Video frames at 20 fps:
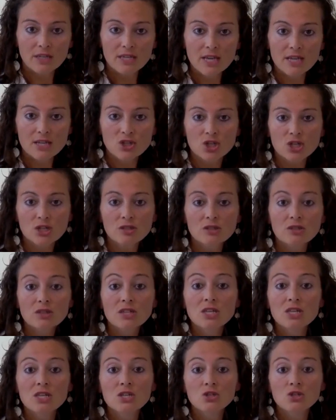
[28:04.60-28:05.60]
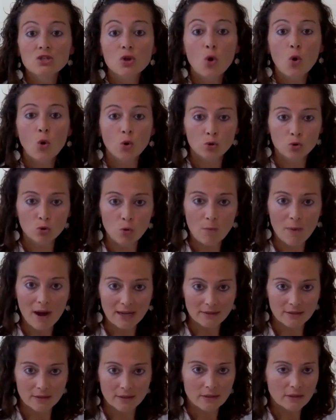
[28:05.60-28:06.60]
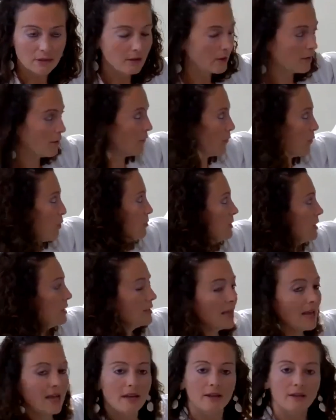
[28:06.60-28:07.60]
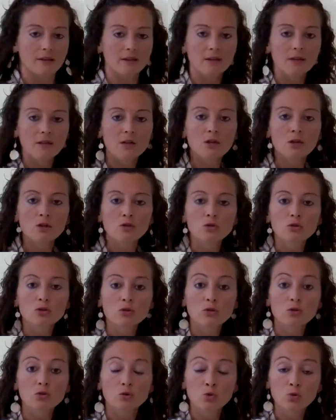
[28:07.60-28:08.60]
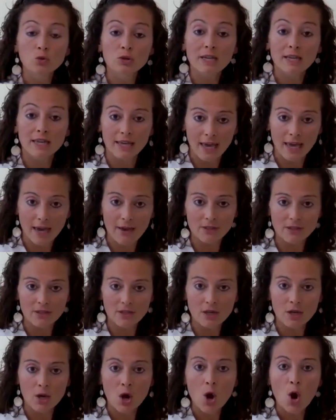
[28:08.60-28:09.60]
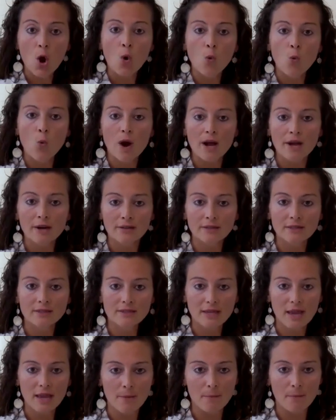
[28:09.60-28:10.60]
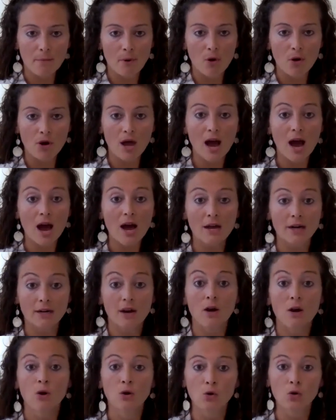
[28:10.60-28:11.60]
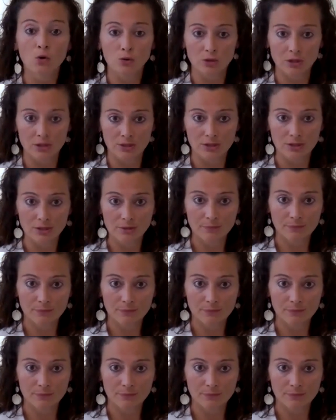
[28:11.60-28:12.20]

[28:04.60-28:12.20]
the reagent is automatic from the tank to the cavity, where the samples are loaded.